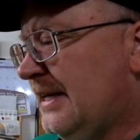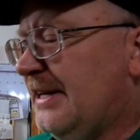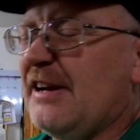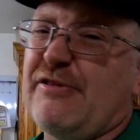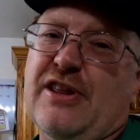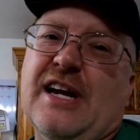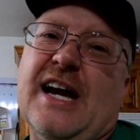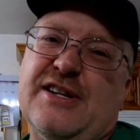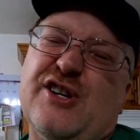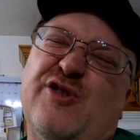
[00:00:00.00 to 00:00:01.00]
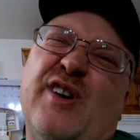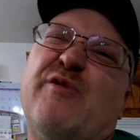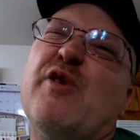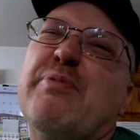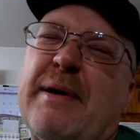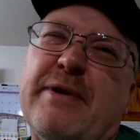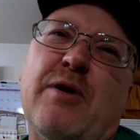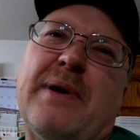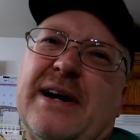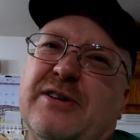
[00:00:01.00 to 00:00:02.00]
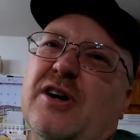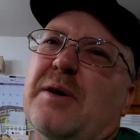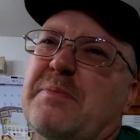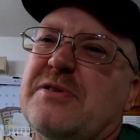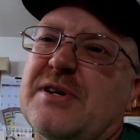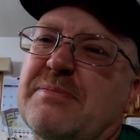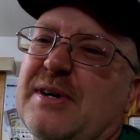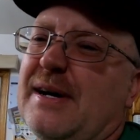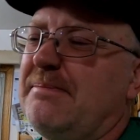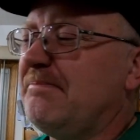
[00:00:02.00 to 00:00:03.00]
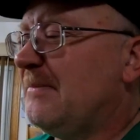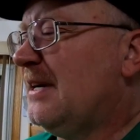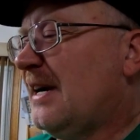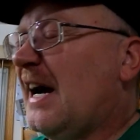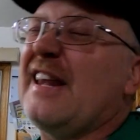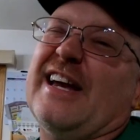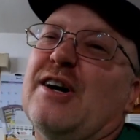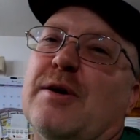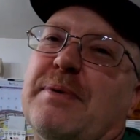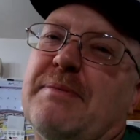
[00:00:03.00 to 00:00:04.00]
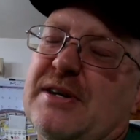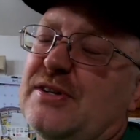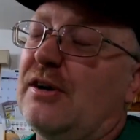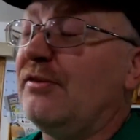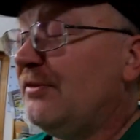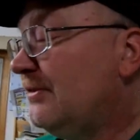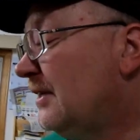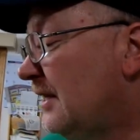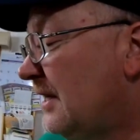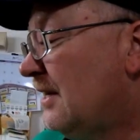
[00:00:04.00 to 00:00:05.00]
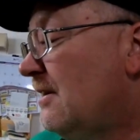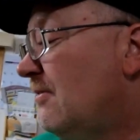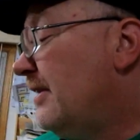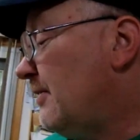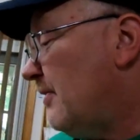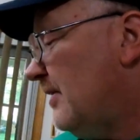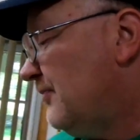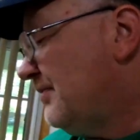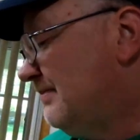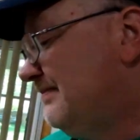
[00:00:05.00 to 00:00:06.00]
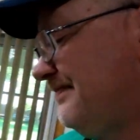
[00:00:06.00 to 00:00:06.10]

And everything has a trend. We'll probably go back to carpet sometime. I like carpet myself. Well, anyways,